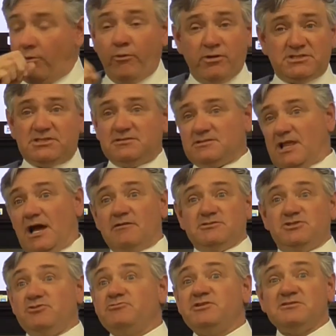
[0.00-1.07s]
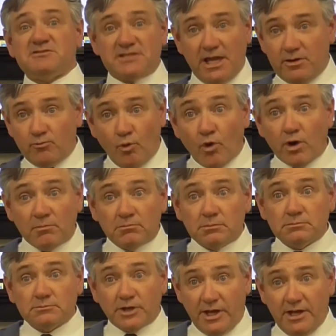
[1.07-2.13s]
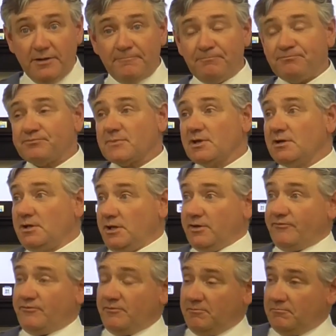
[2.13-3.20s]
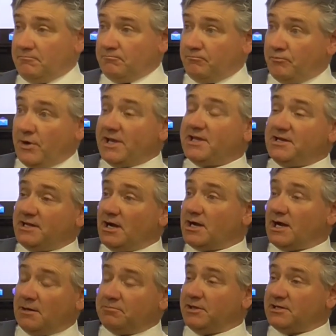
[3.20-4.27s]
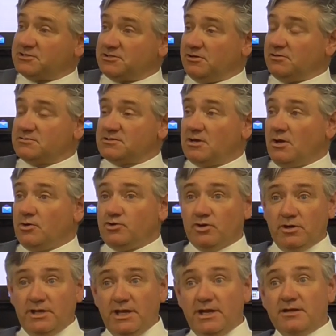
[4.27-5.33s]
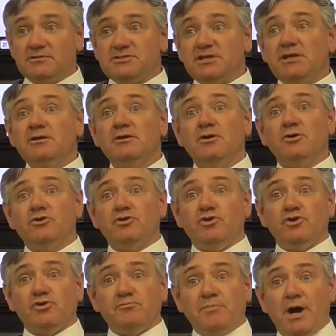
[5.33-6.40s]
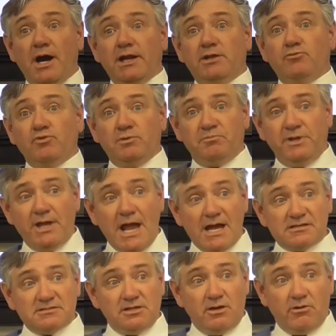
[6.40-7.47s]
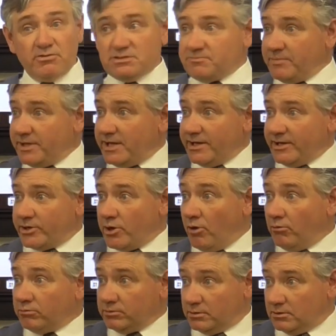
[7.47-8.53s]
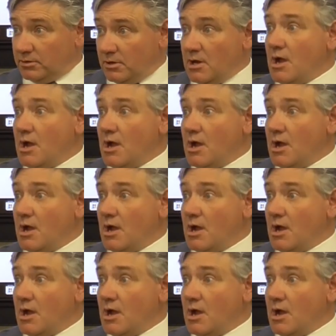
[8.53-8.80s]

which allows you to stay warm. Okay? If breaking down complex sugars took in energy, your body would be actually always be getting colder.